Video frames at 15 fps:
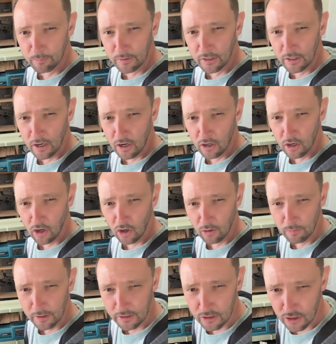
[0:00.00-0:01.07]
but there are
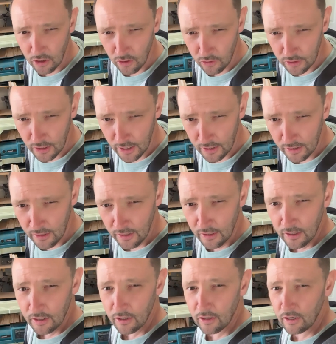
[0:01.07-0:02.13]
comments on ya.
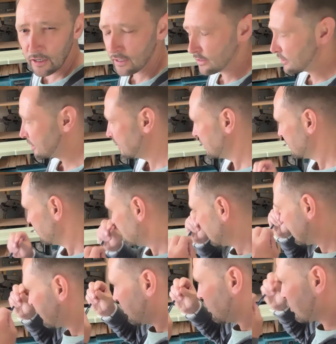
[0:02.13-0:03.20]
All right, we'll
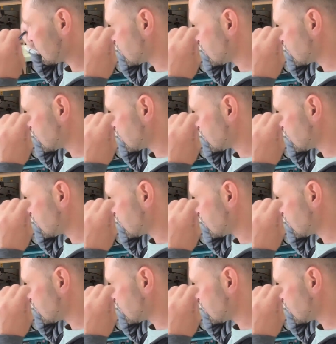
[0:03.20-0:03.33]
ignore